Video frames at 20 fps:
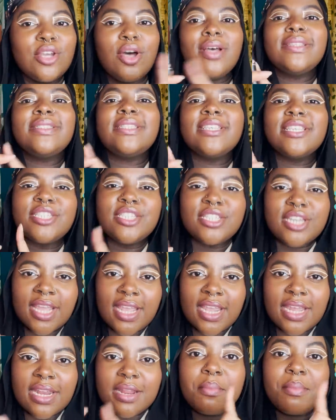Toss this
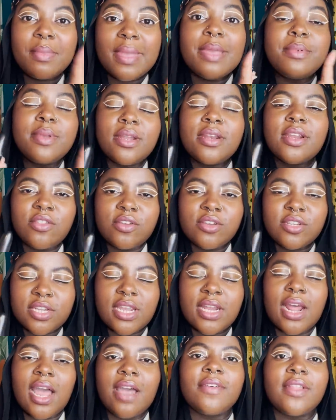shade, maybe another
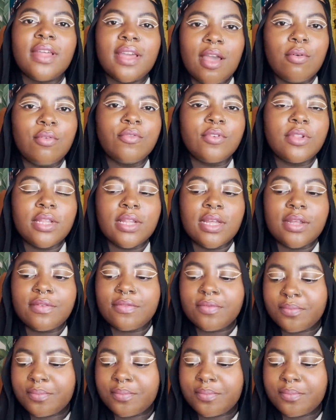shade I feel like I would really love.